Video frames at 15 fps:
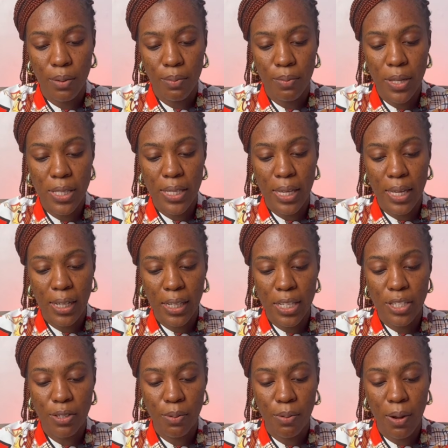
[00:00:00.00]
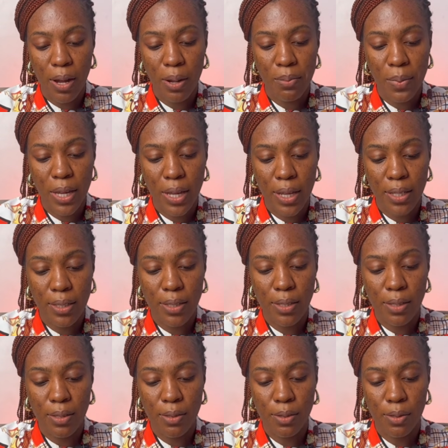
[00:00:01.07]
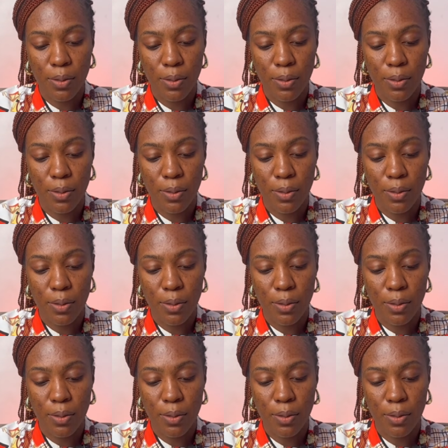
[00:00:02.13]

meet the English requirements.